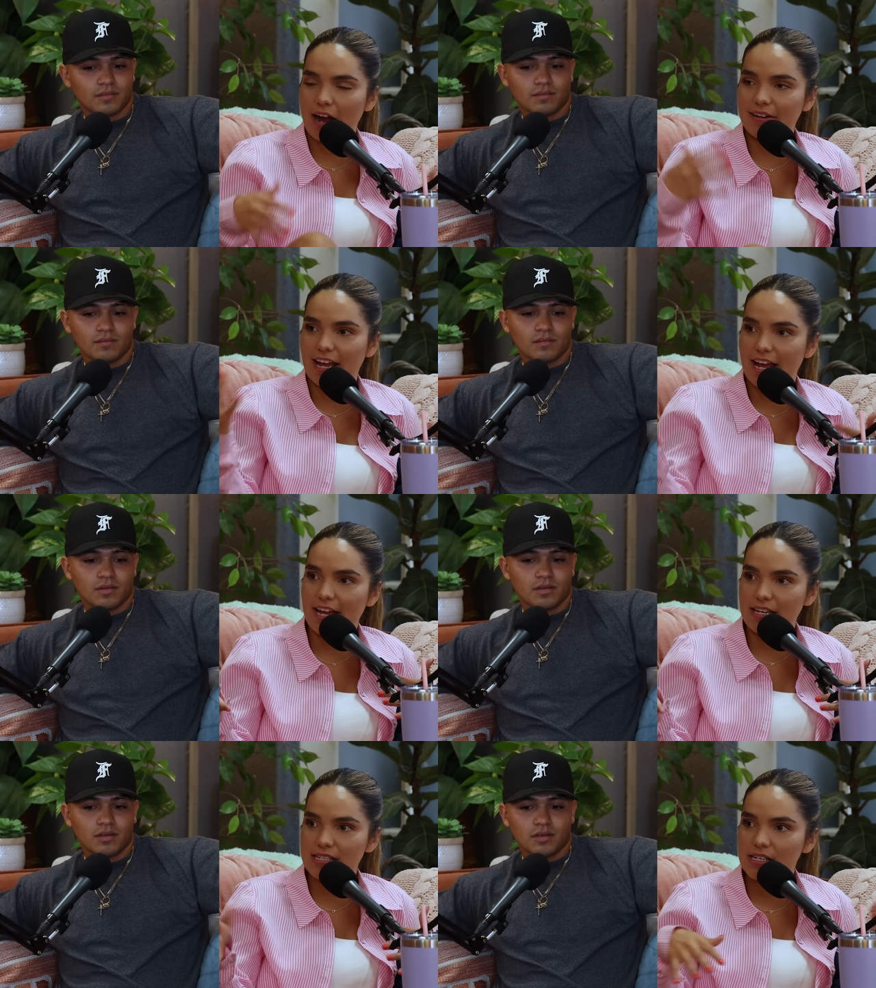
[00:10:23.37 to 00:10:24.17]
Speaker 1: How did that
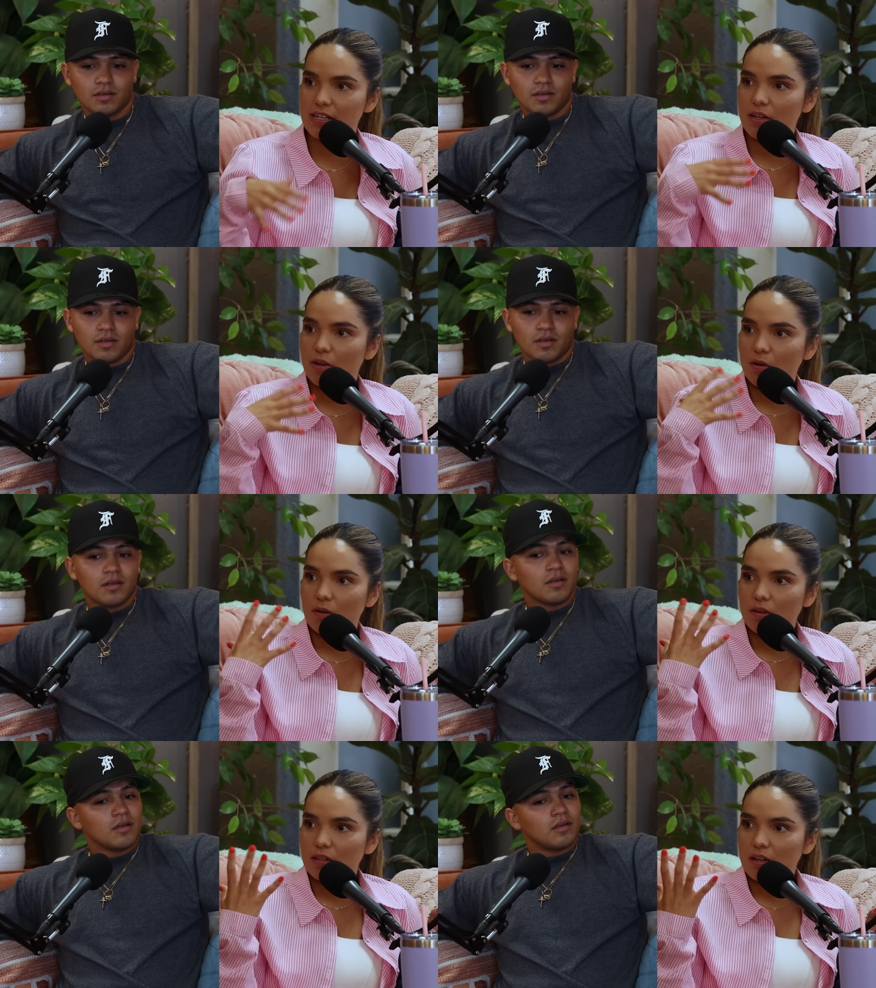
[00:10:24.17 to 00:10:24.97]
end?
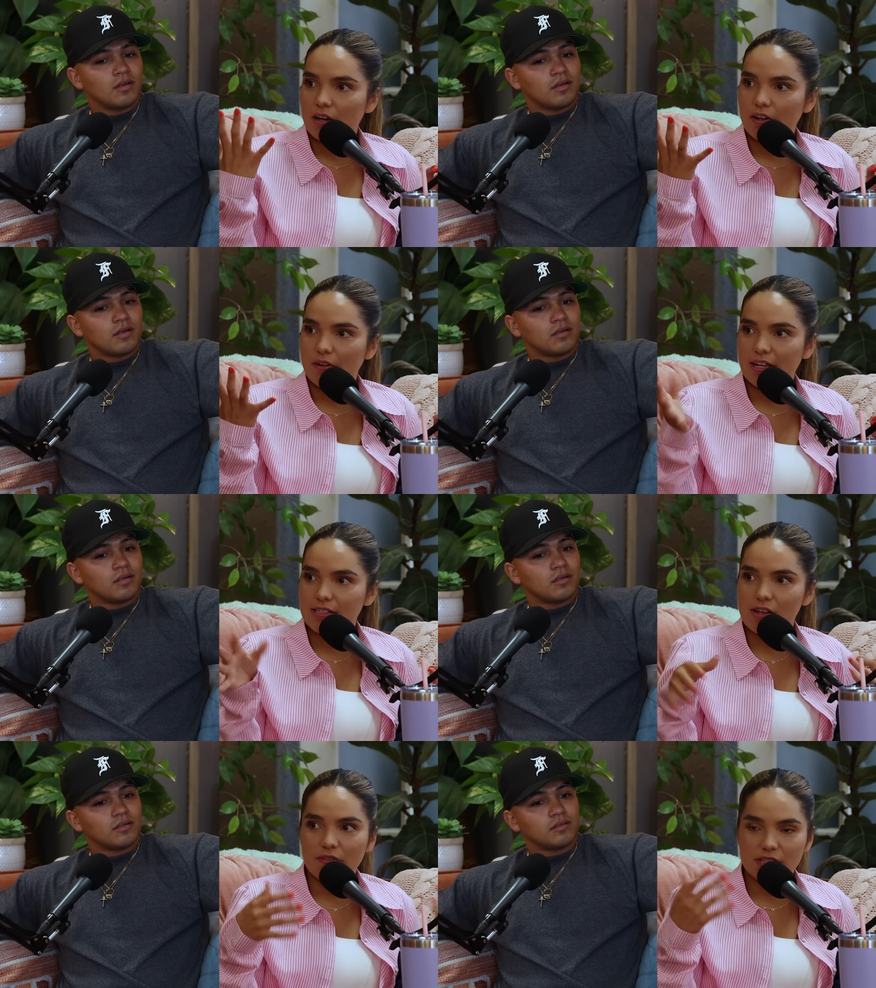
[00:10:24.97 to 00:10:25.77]
Are you
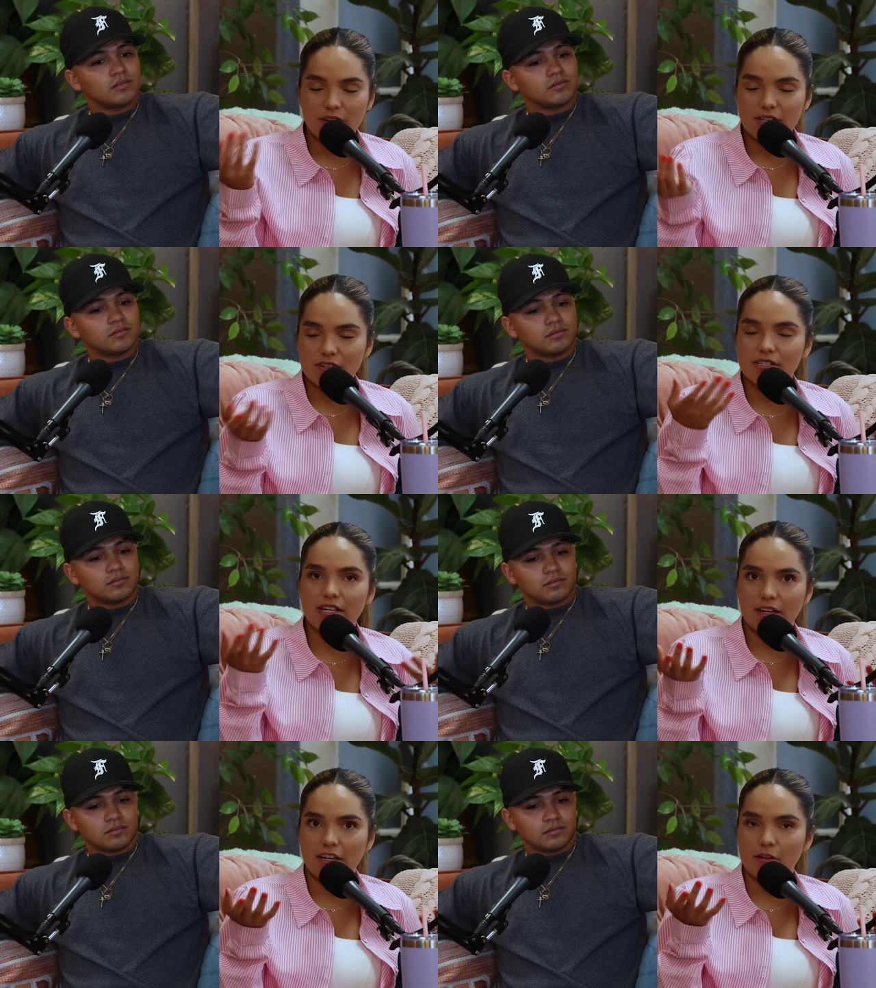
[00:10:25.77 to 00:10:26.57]
guys, obviously you guys
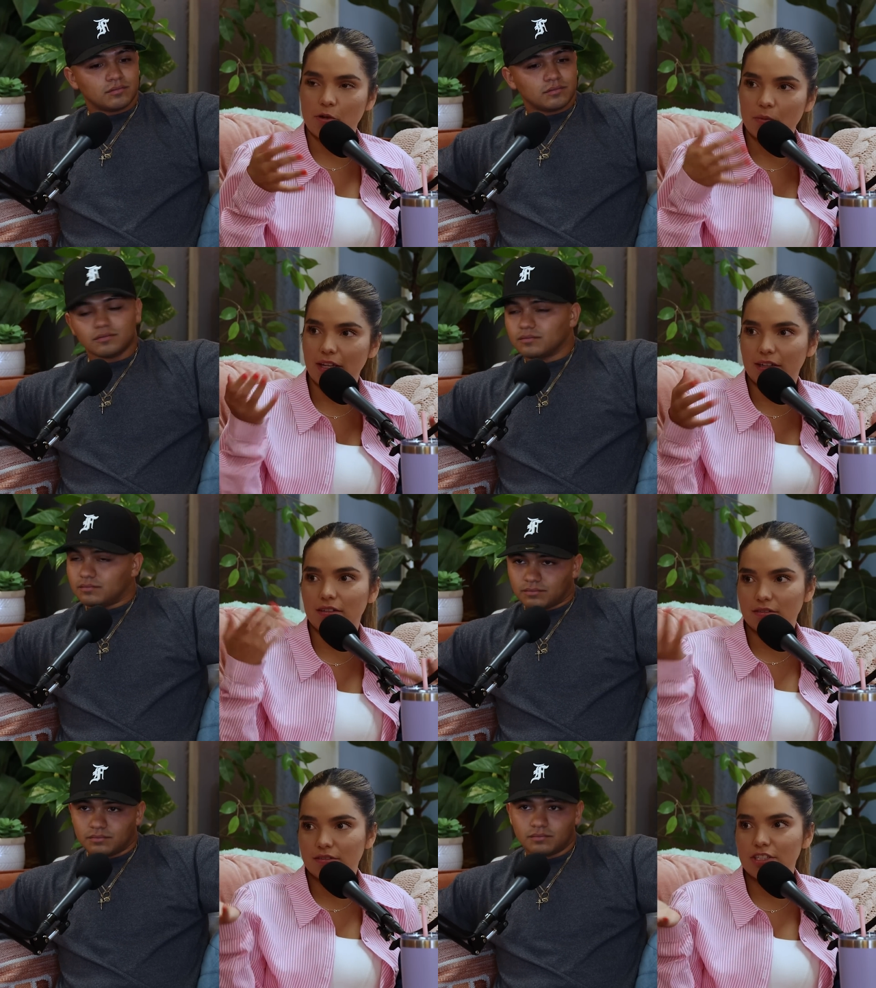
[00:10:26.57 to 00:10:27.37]
aren't dating anymore, but
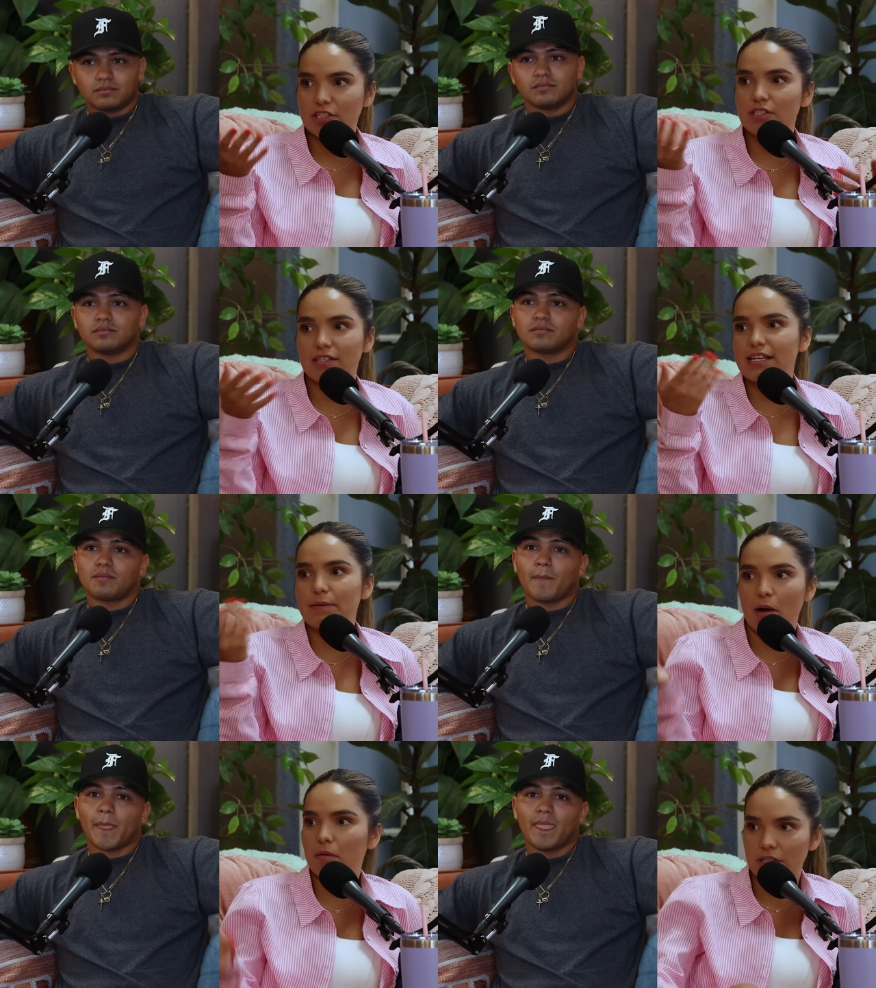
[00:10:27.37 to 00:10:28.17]
like just because
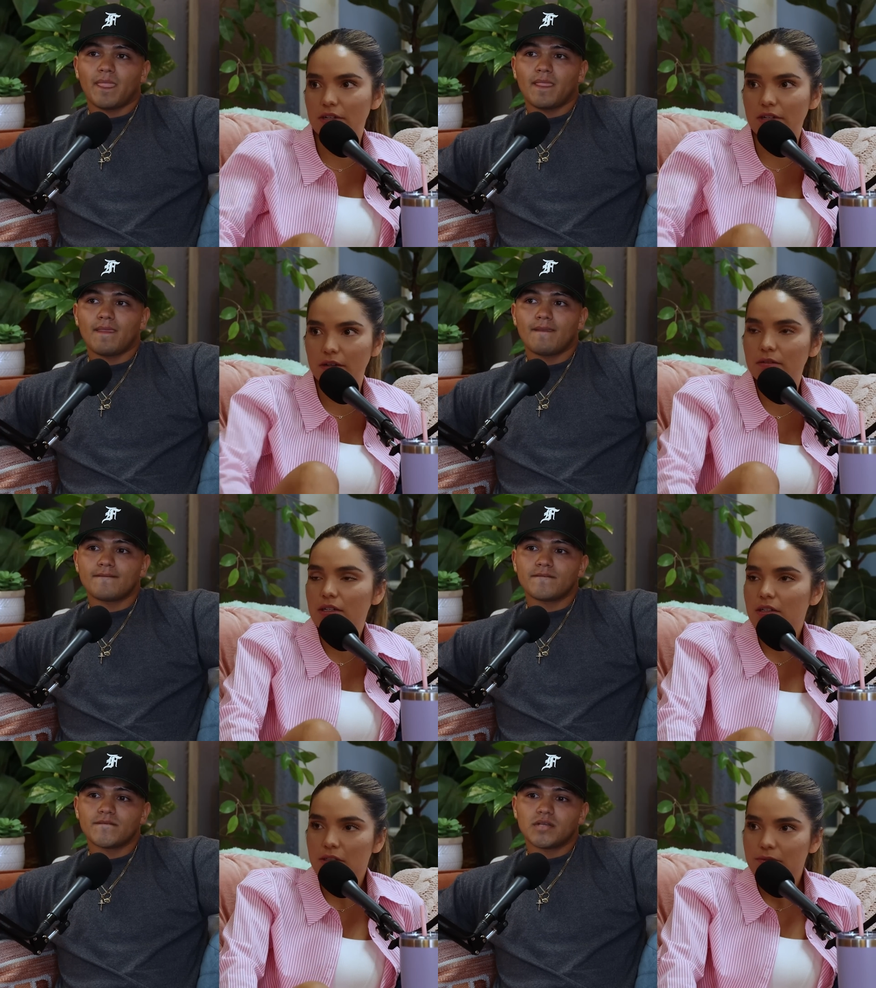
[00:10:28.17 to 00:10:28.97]
they probably don't know.
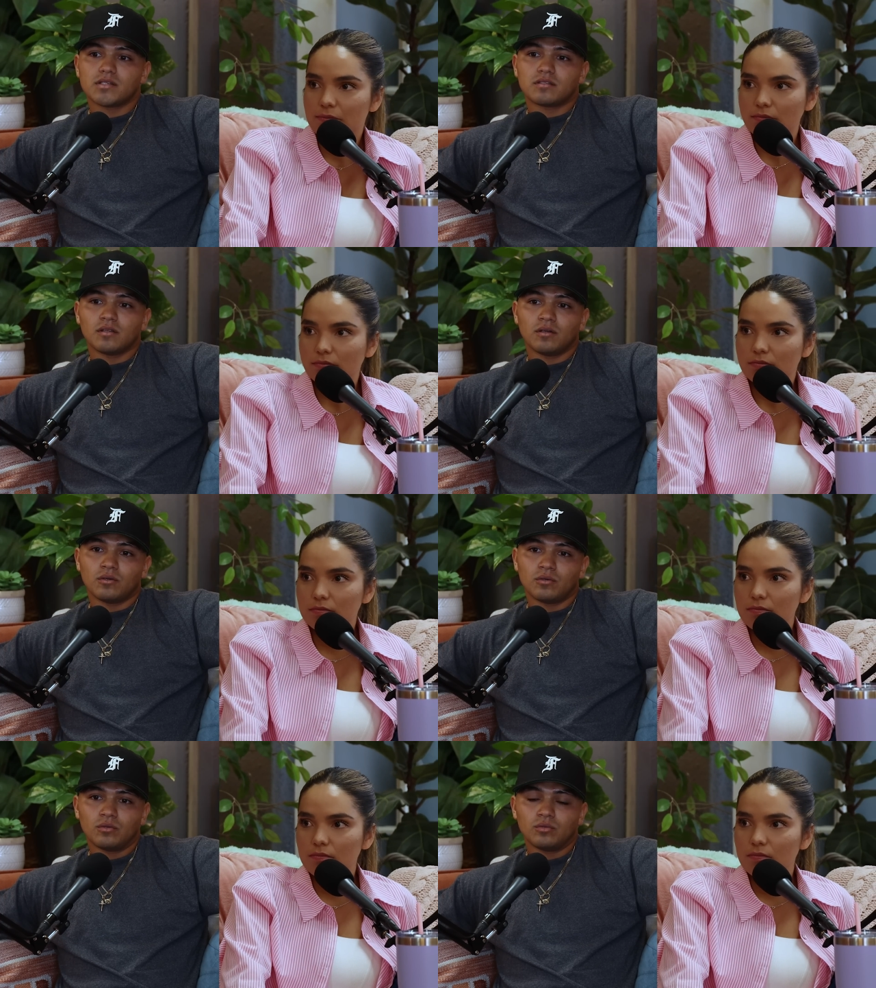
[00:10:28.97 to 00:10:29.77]

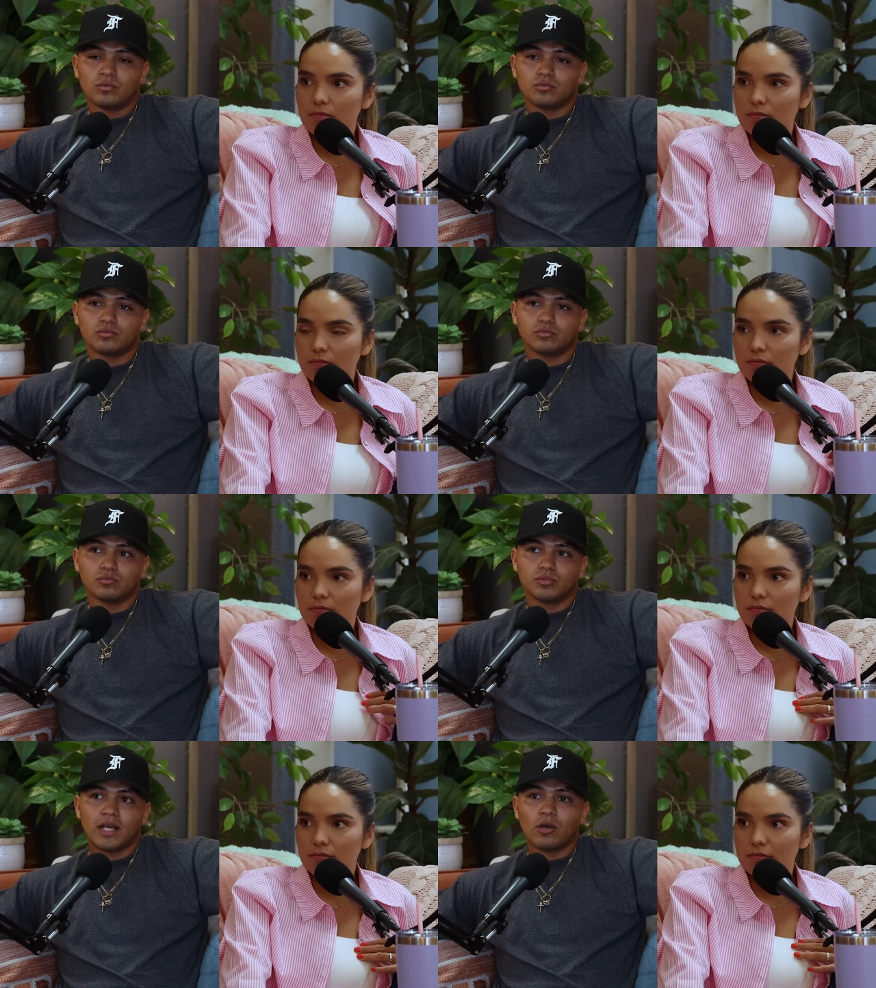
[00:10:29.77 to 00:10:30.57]
Speaker 2: So
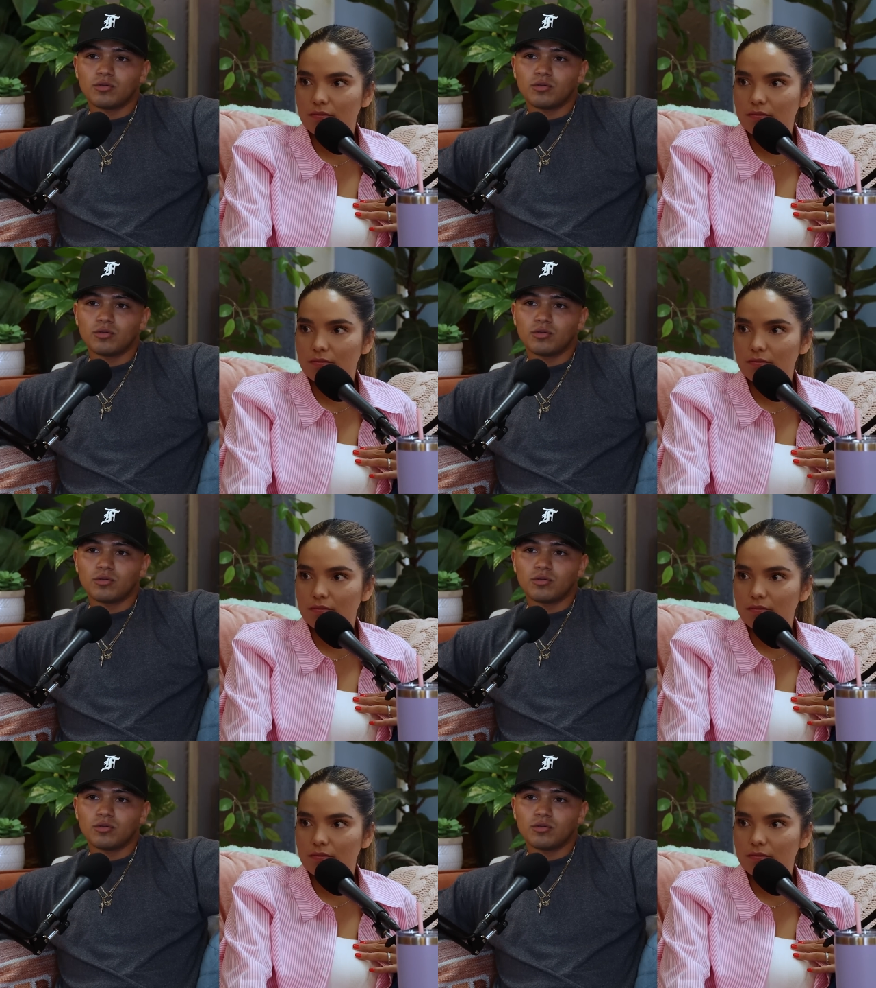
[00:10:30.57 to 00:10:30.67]
with that